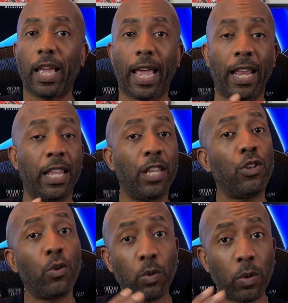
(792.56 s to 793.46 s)
And then
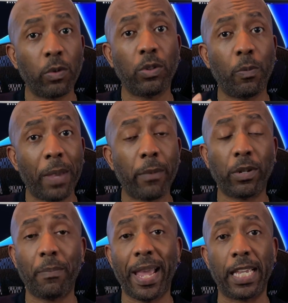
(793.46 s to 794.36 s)
you'll be able
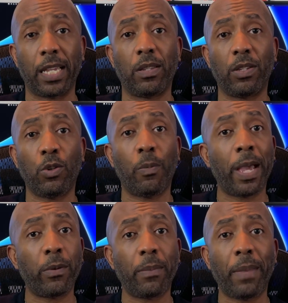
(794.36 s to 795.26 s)
to make it. You'll be
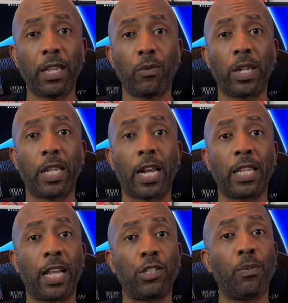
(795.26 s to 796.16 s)
able to make it with a lot of
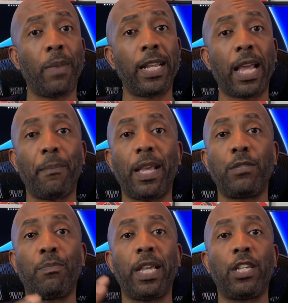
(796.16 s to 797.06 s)
lines. You may not be
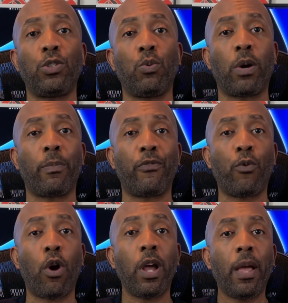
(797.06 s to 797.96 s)
as big as you were
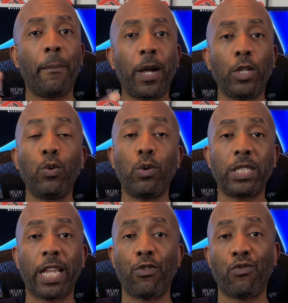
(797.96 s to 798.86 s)
before, but you will
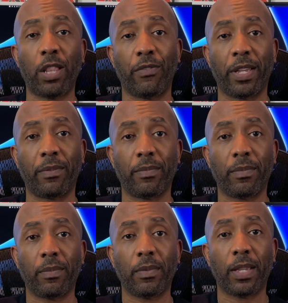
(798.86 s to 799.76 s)
stay relevant.
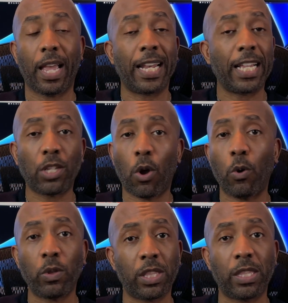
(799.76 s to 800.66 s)
And that's the
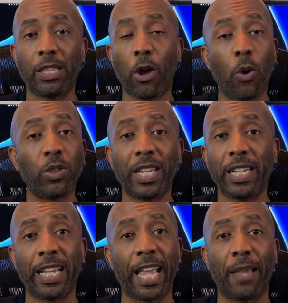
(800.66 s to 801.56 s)
whole thing in
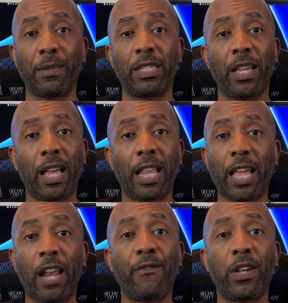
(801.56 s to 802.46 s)
the game is a
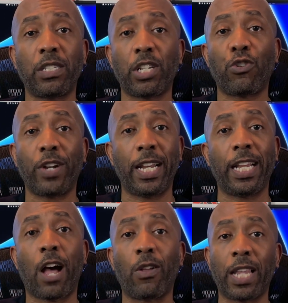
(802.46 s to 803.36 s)
lot of us
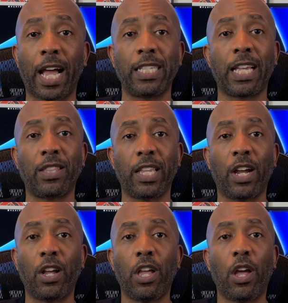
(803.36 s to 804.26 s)
creating our lines out
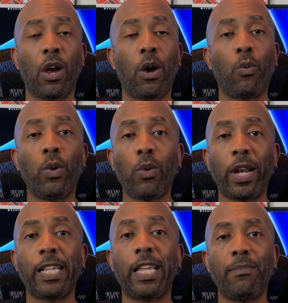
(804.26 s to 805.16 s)
there. We want
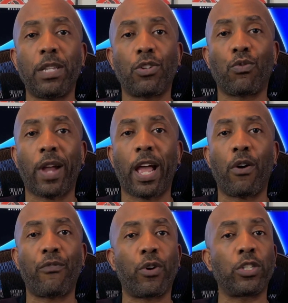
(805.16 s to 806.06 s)
to keep this
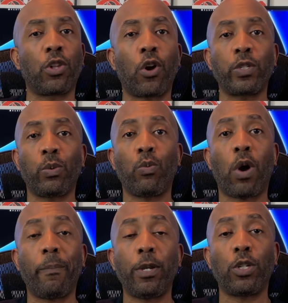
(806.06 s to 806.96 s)
around for as long as we
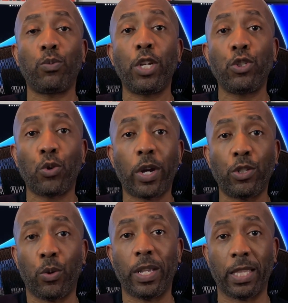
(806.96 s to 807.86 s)
want because we enjoy
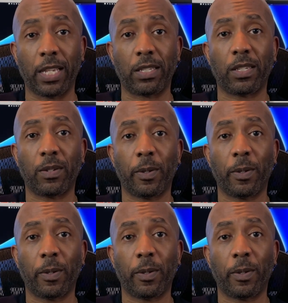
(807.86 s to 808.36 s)
doing this.